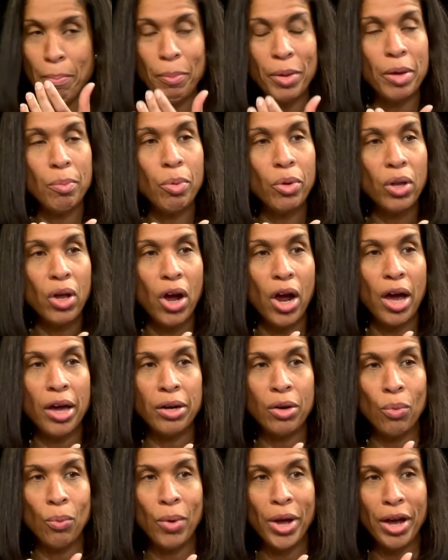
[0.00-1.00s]
people are
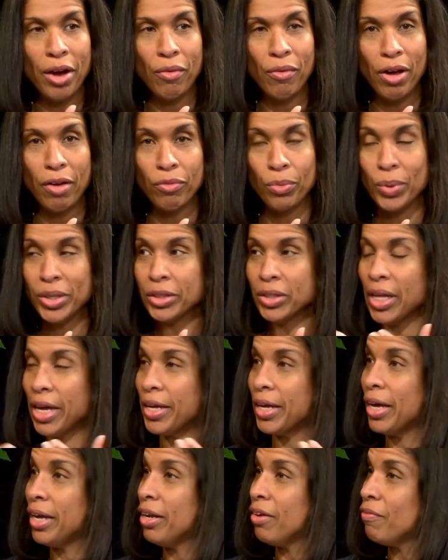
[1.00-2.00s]
unaware of, which they
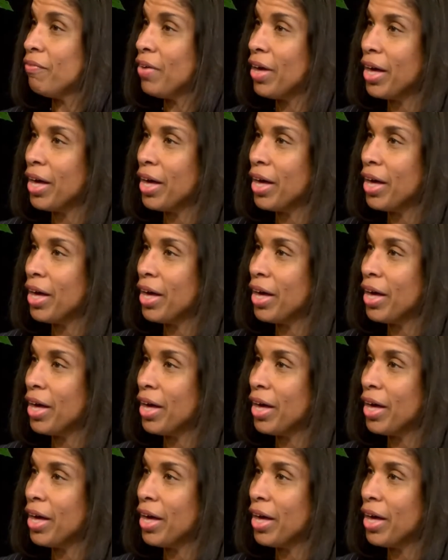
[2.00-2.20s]
can avail